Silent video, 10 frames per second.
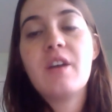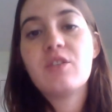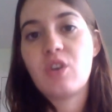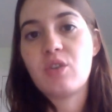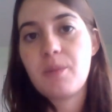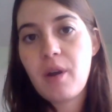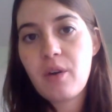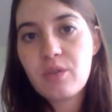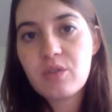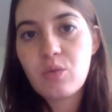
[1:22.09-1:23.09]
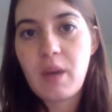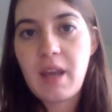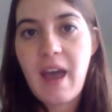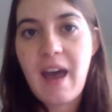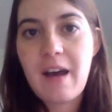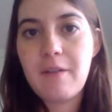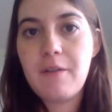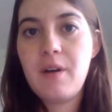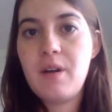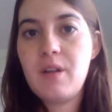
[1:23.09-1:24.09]
So suppose we have
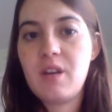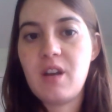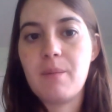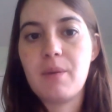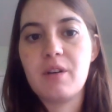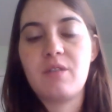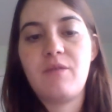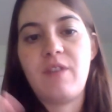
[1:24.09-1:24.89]
the numbers